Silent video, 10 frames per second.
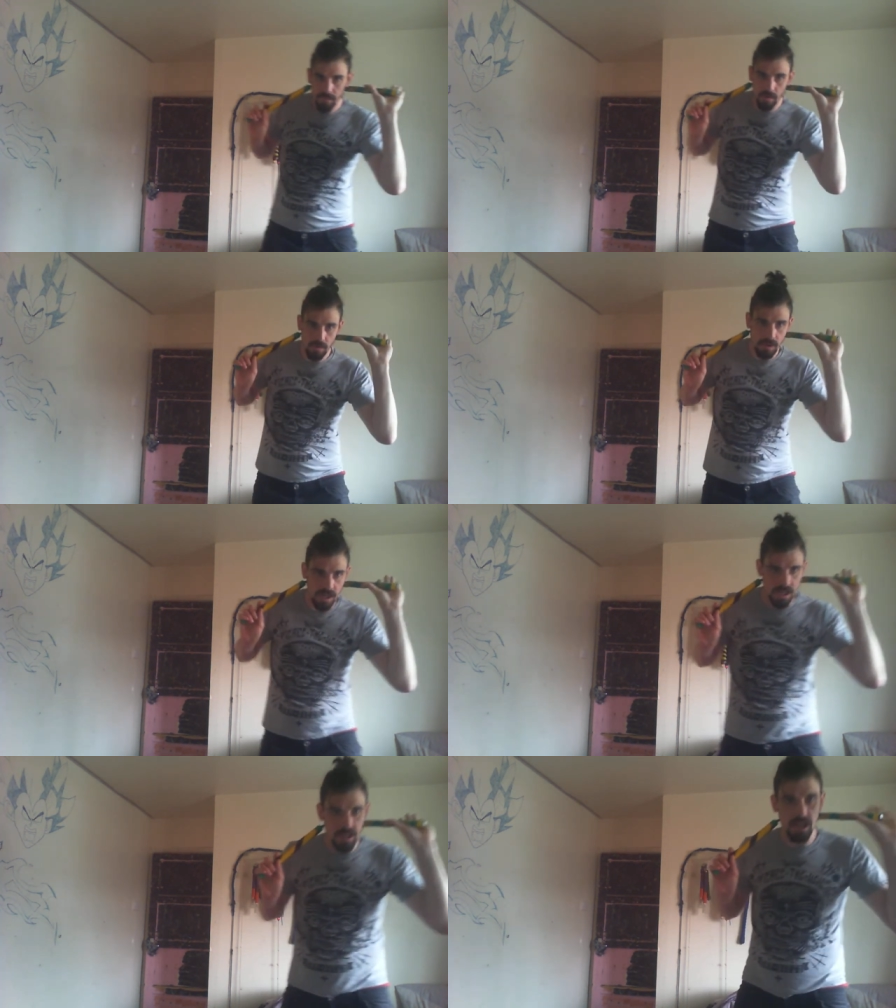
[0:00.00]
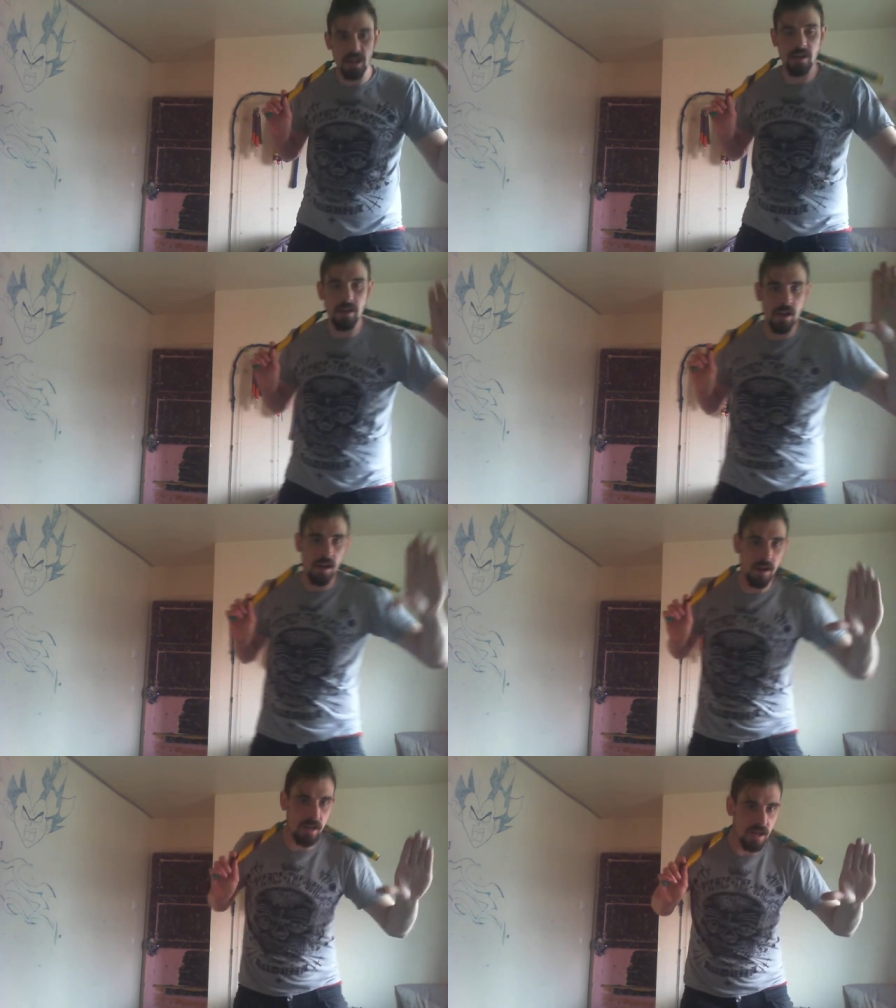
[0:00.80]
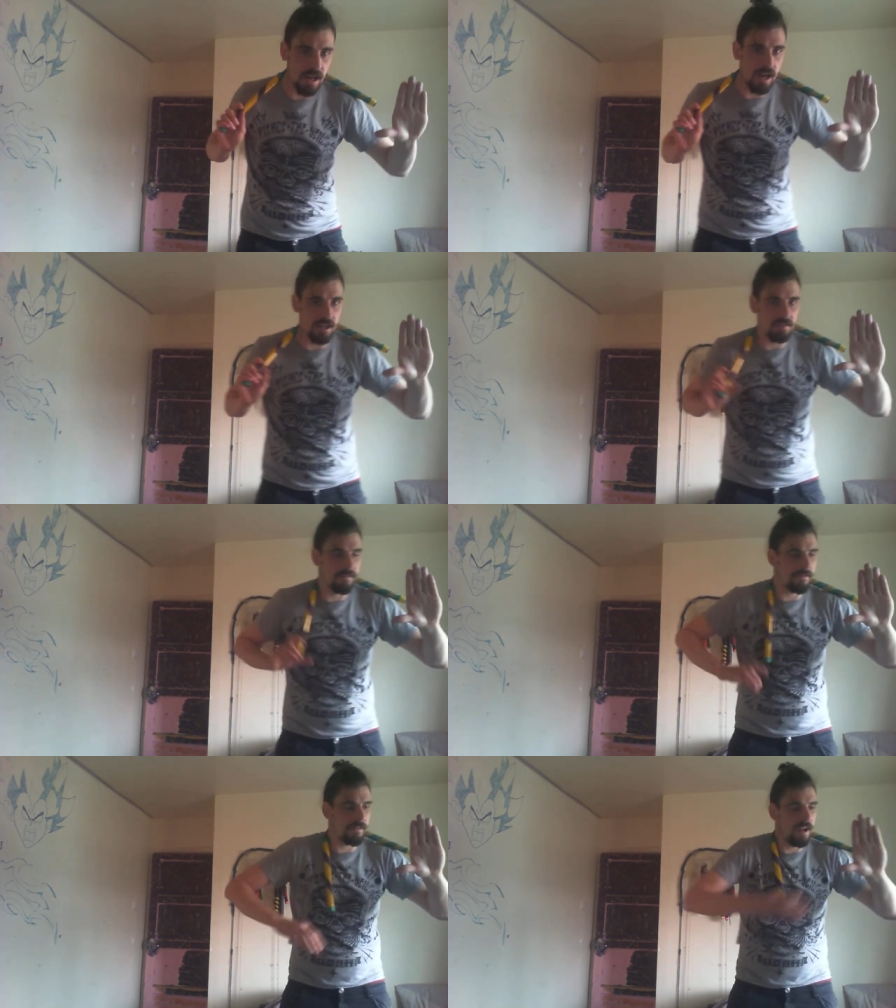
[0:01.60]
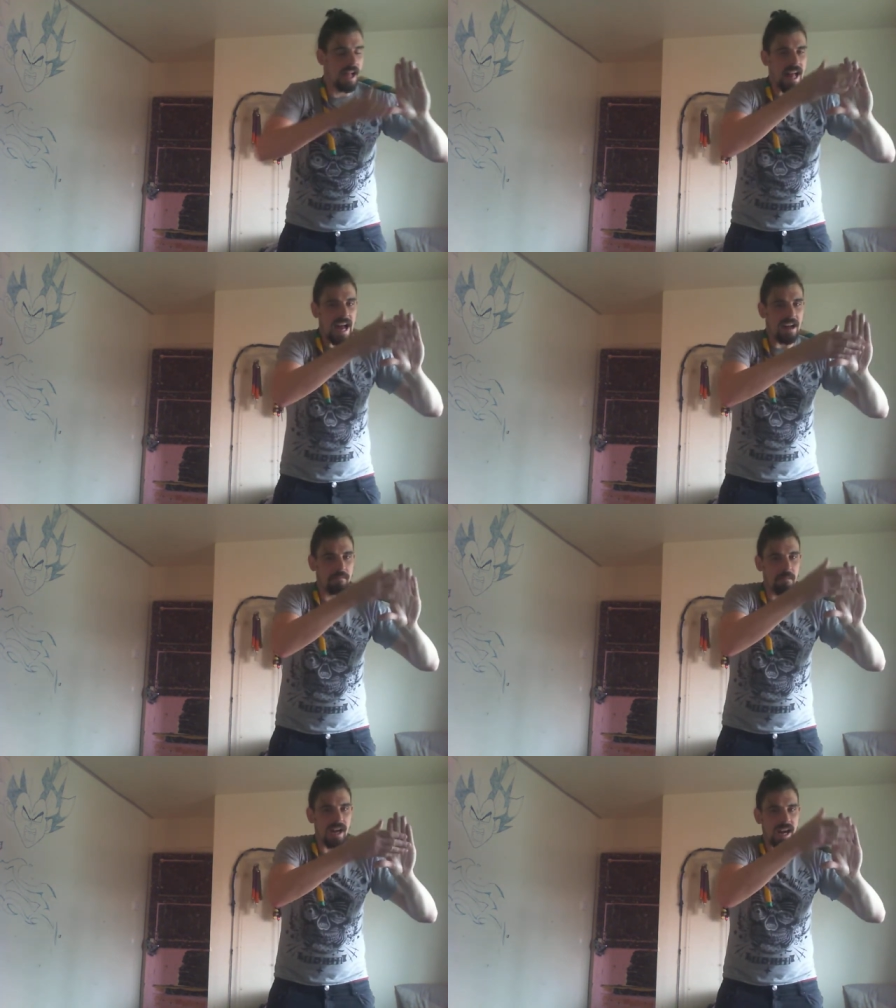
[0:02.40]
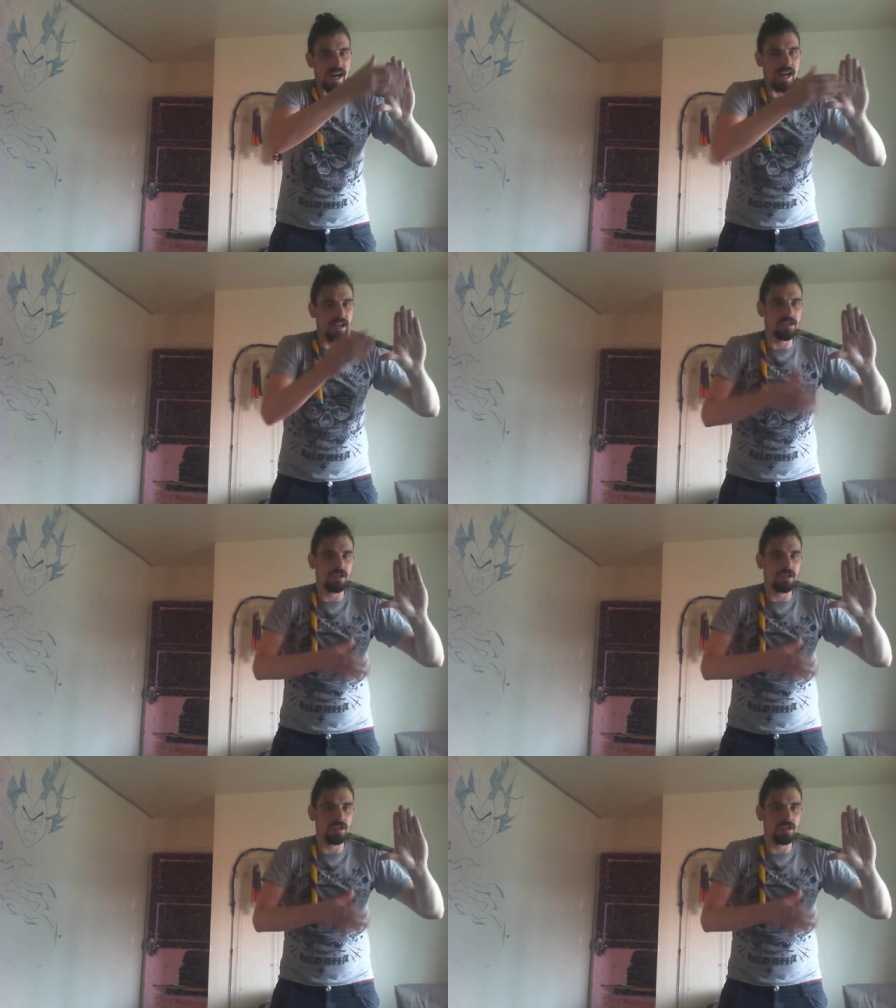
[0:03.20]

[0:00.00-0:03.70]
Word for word: okay I'm, I'm gonna kind of have my hand.